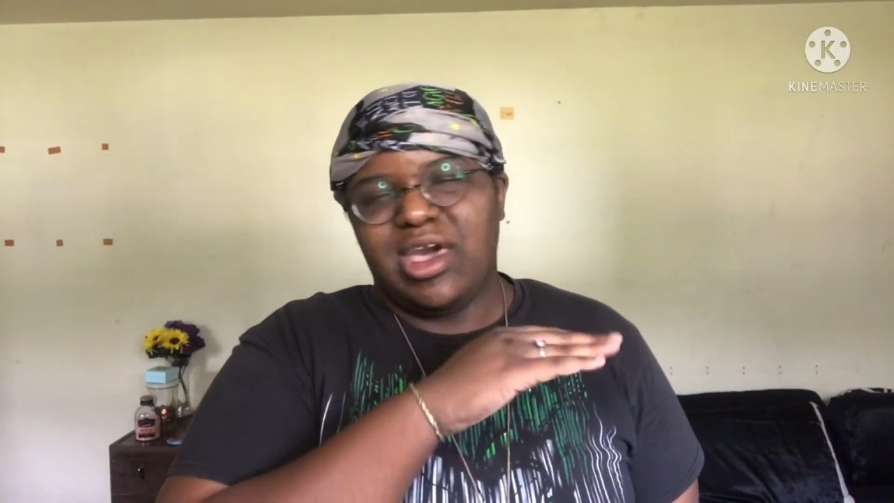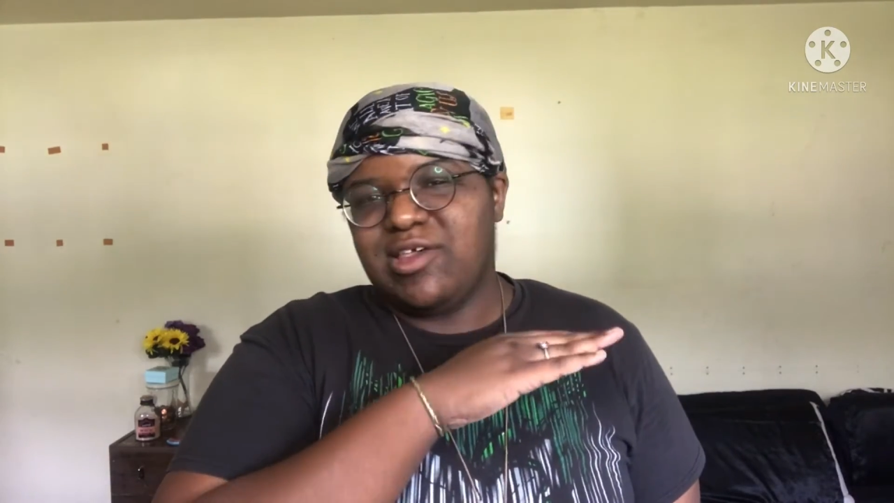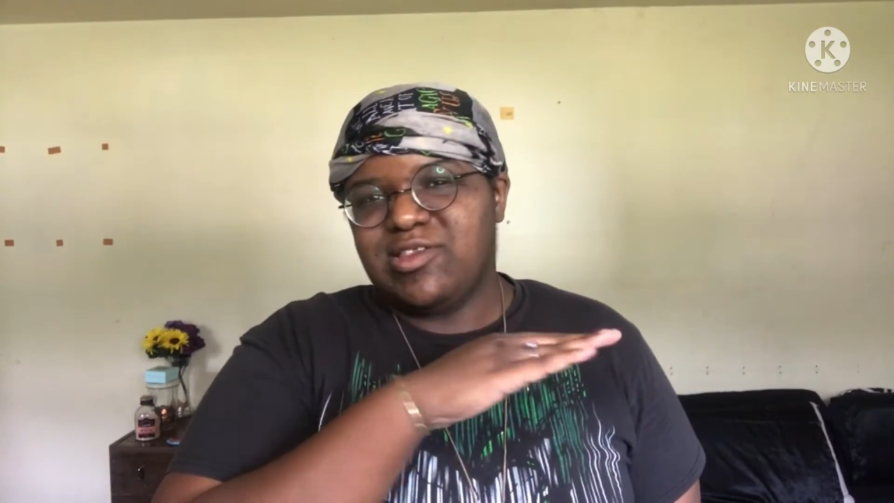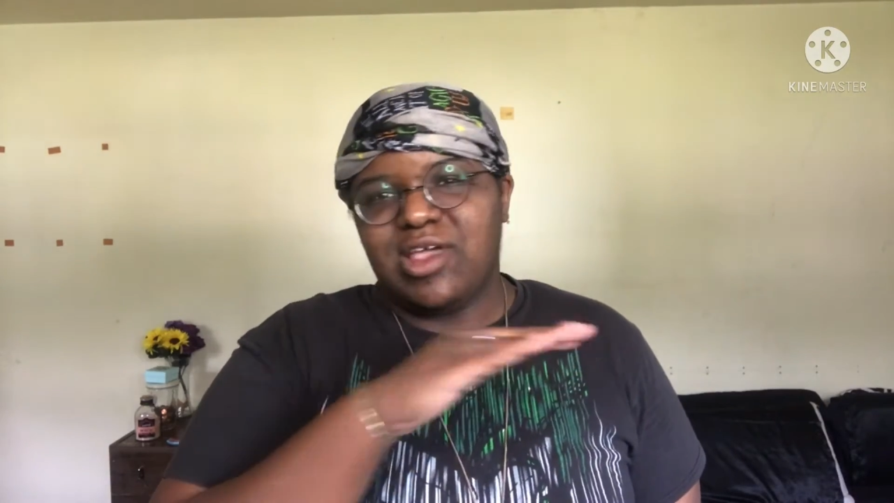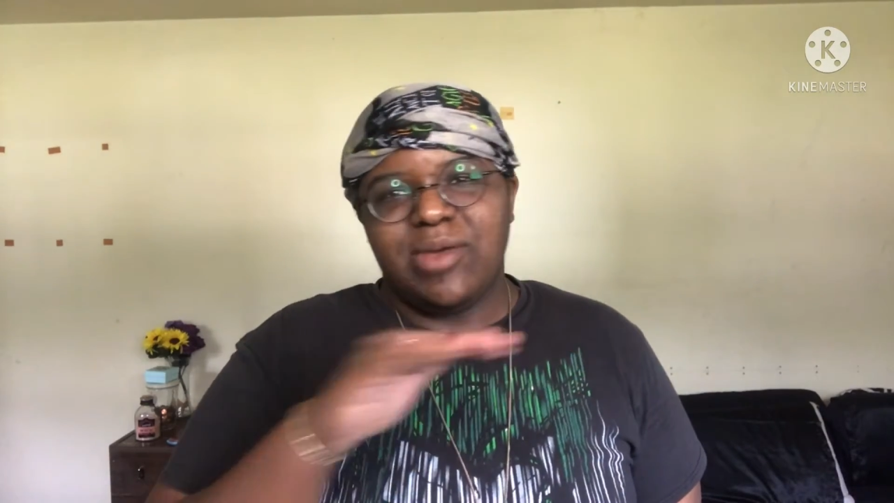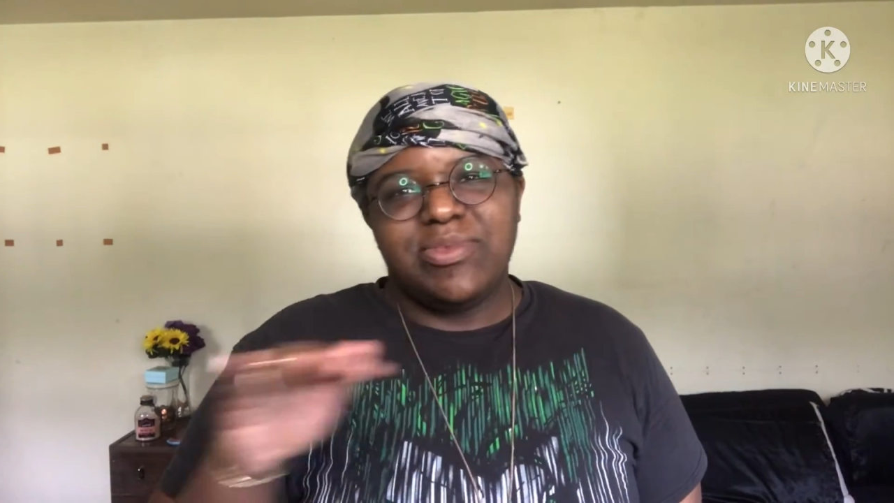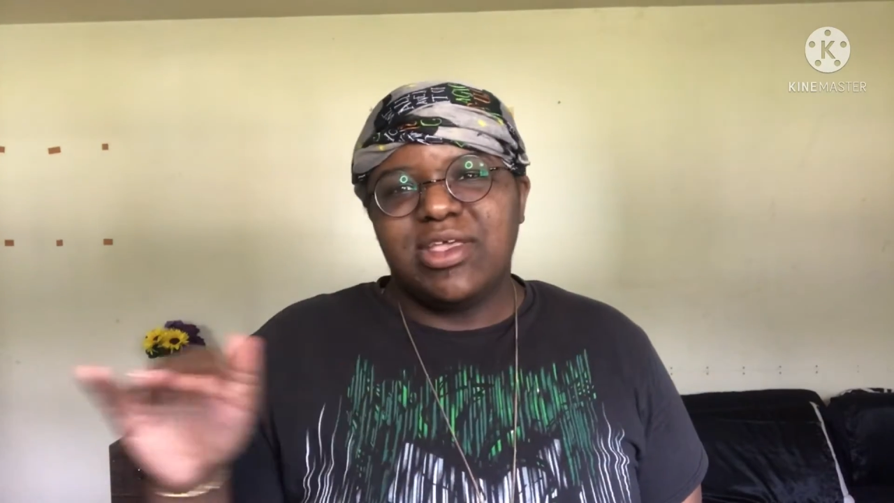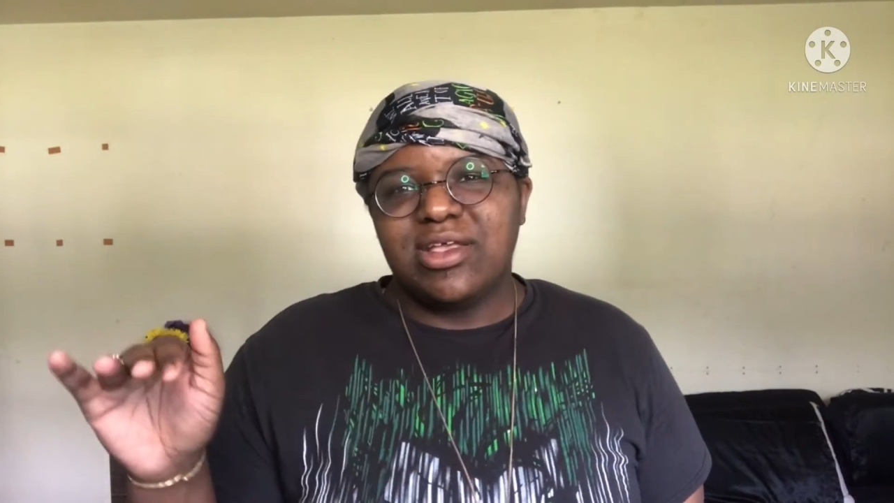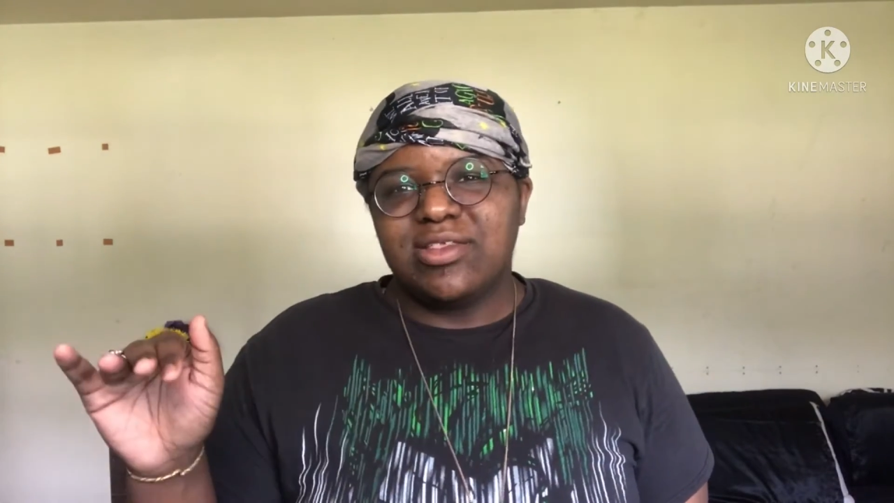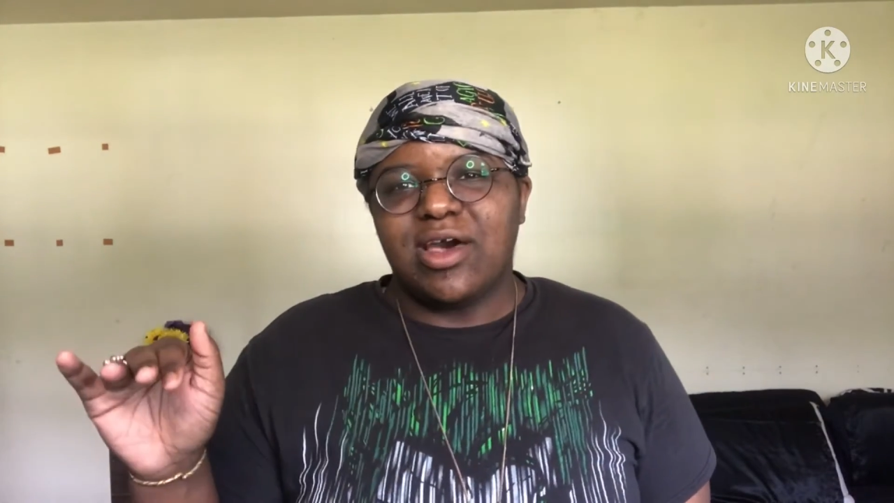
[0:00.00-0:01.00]
I stopped
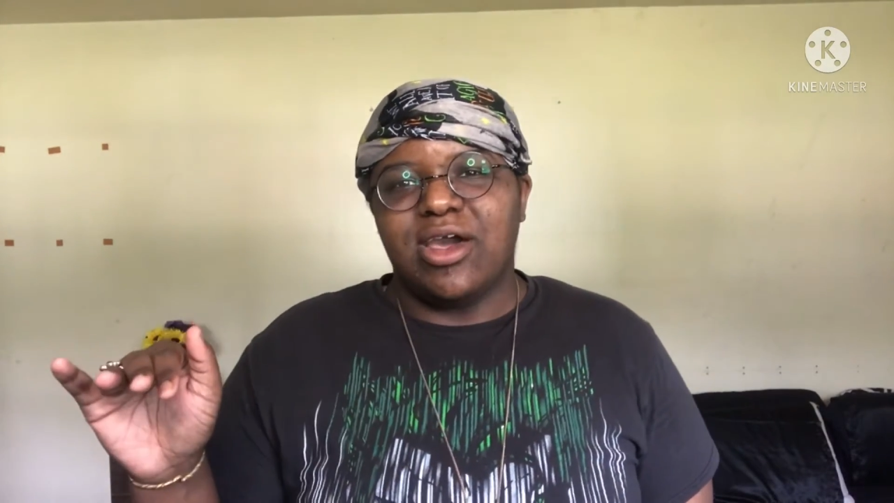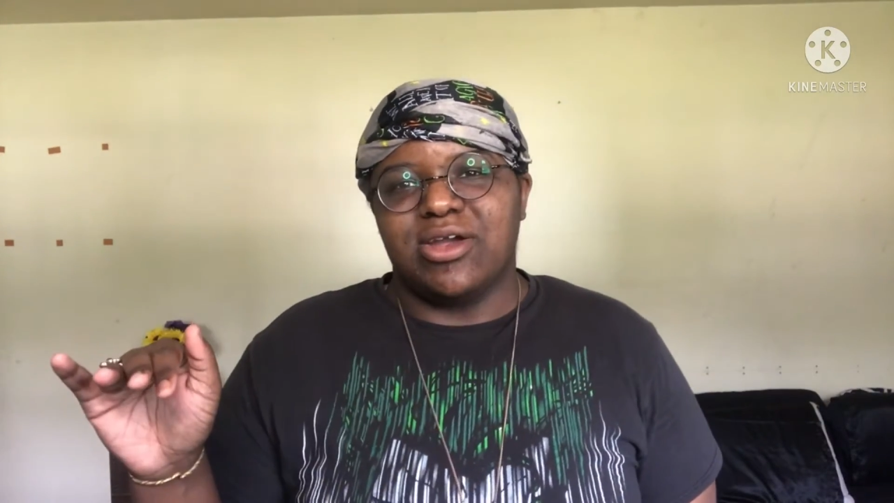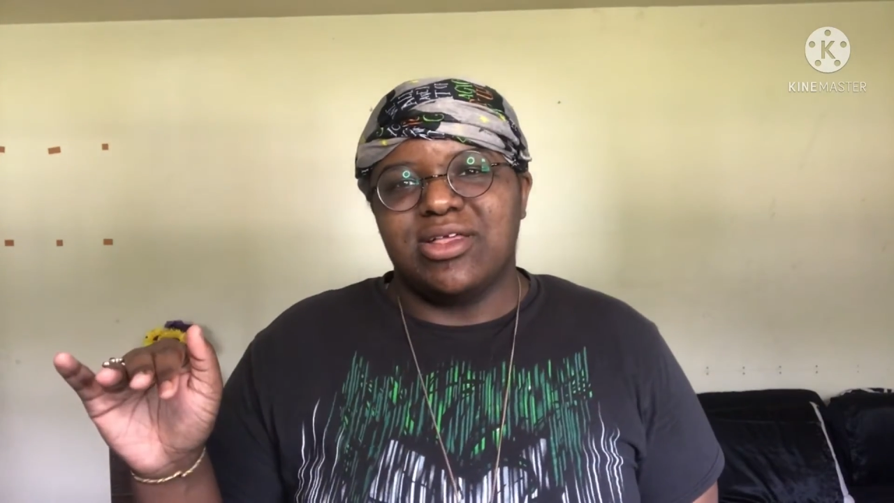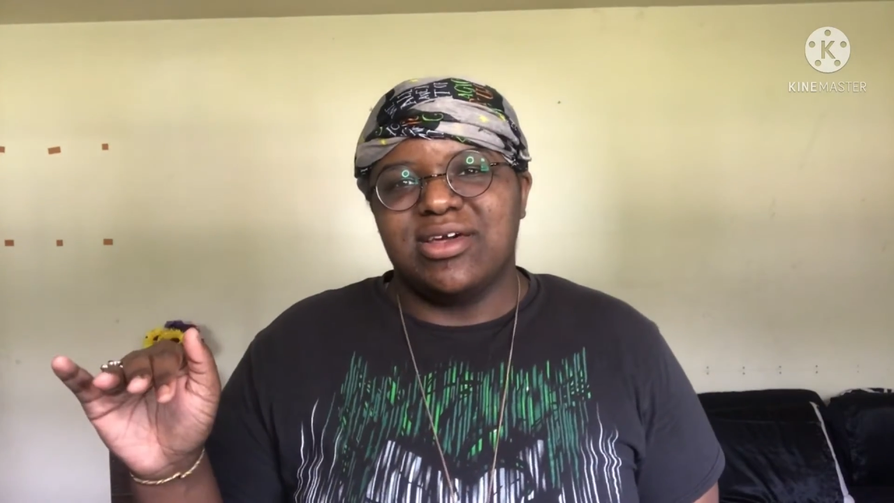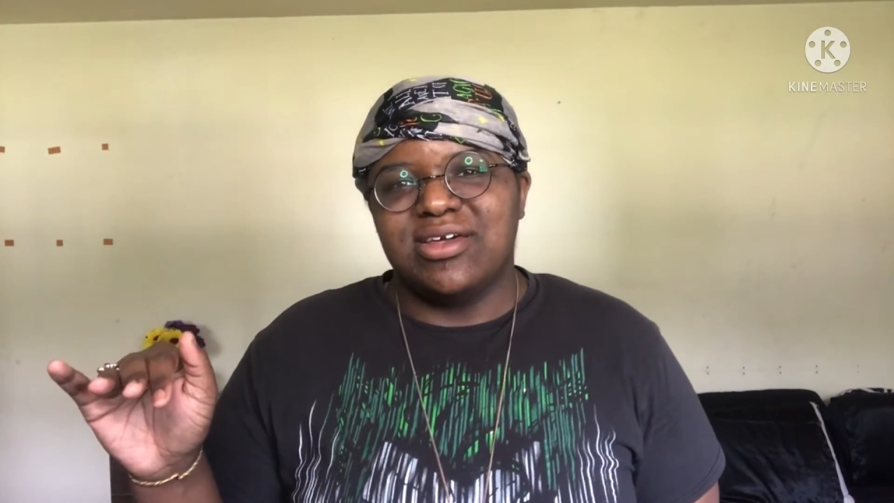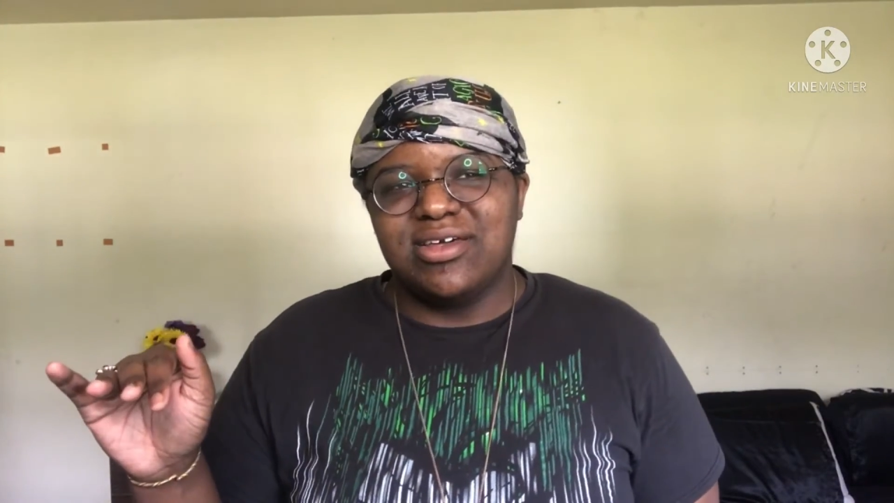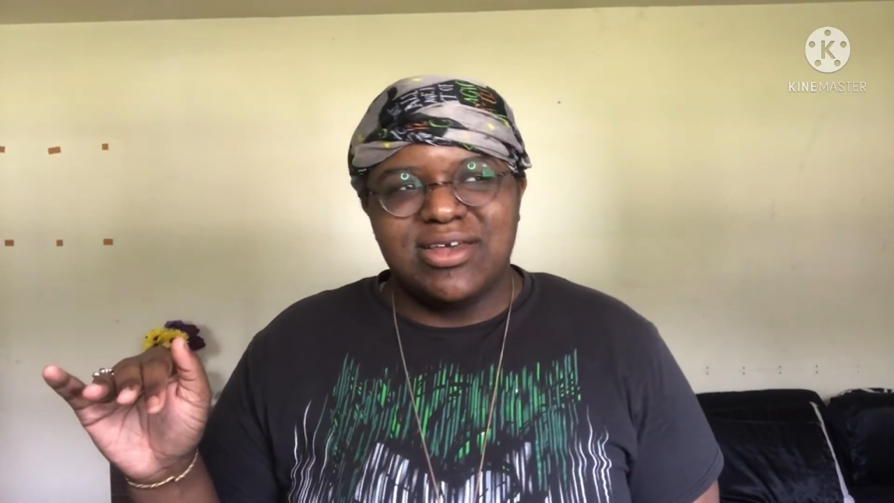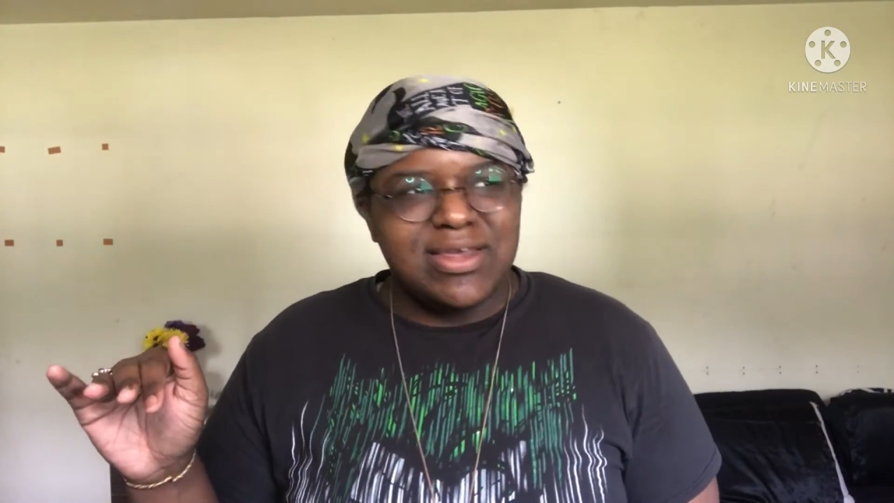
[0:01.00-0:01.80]
it entirely.